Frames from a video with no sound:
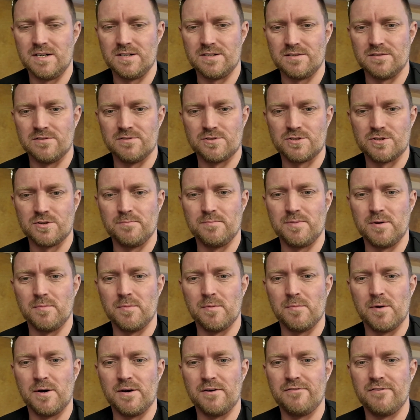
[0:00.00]
I don't know, some
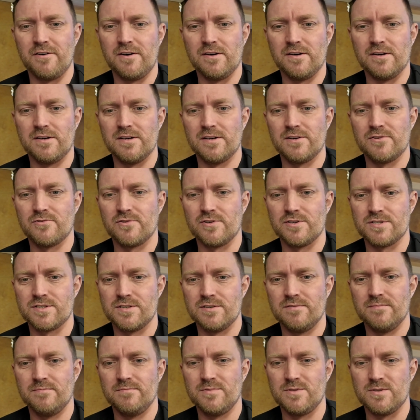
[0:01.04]
people might find it
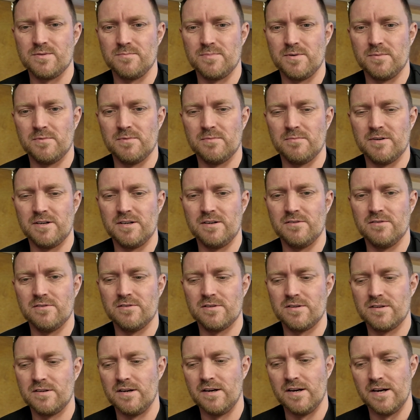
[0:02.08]
interesting, some people might
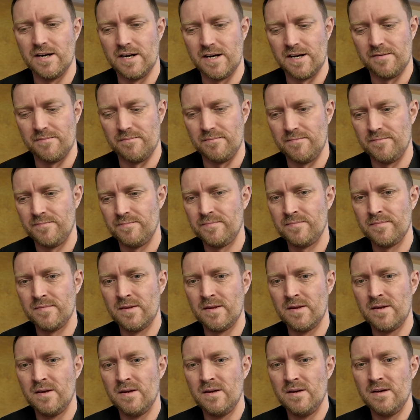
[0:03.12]
not. I
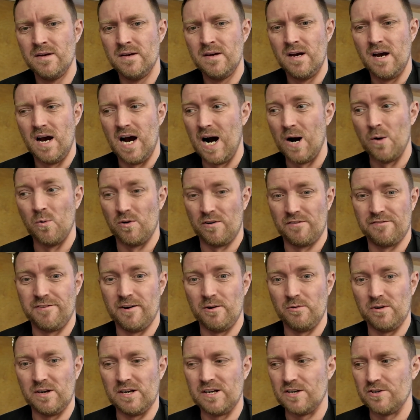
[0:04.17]
would have
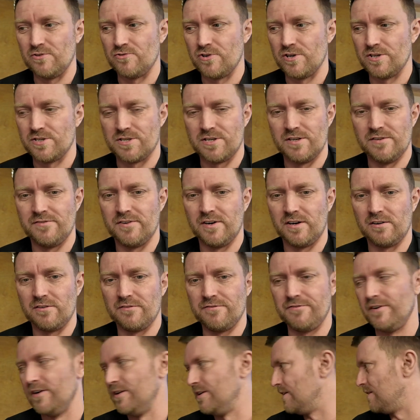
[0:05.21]
found it interesting if I
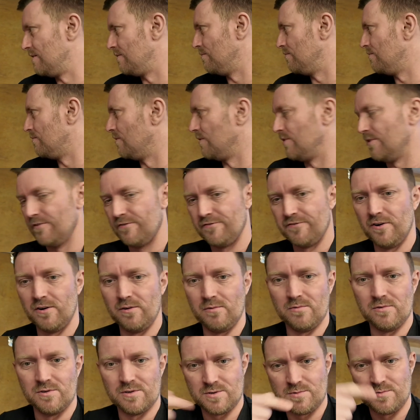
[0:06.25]
could find out what the
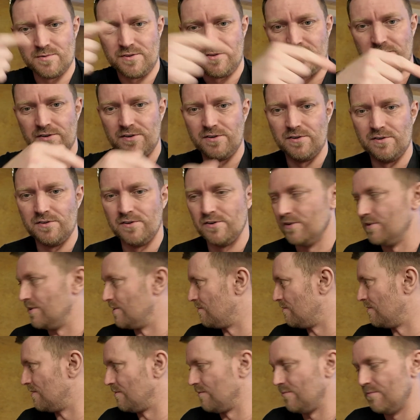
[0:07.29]
fault was with the
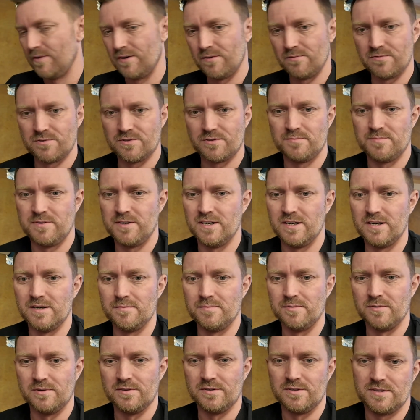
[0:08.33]
other one when it was up here,
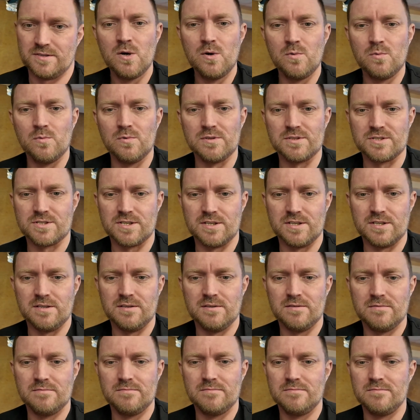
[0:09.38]
but we'll
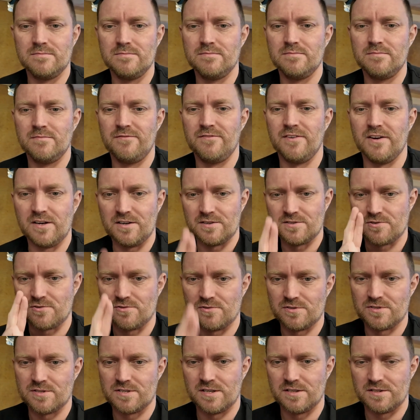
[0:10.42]
see. Fingers
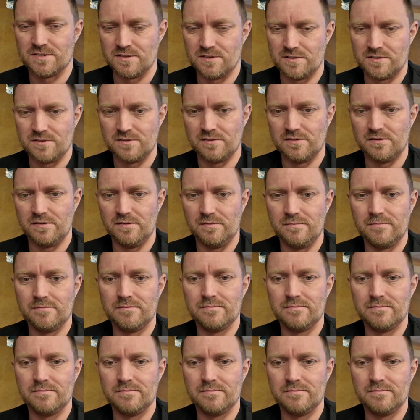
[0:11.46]
crossed that's it done.